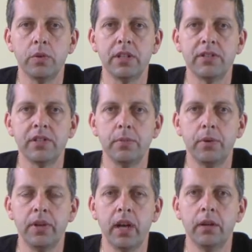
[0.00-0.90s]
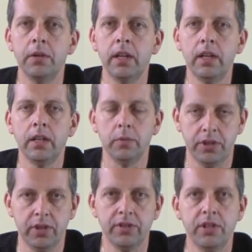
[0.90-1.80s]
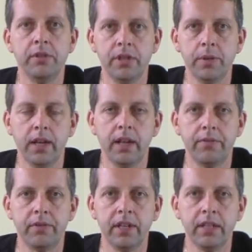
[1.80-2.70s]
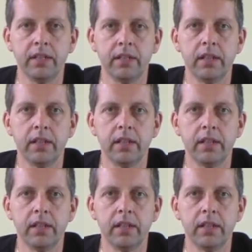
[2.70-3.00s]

Haunted 2.0, which I do at every